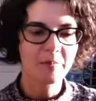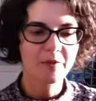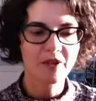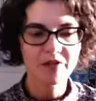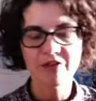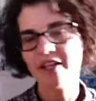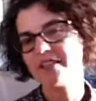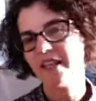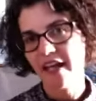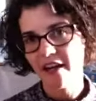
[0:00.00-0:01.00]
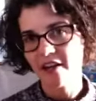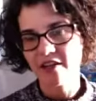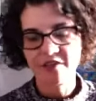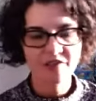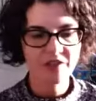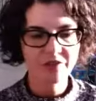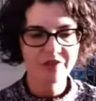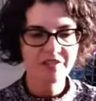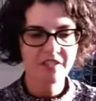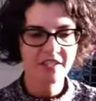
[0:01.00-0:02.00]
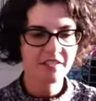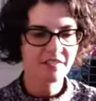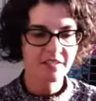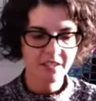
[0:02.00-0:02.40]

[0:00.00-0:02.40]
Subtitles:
Purifies the air and surfaces,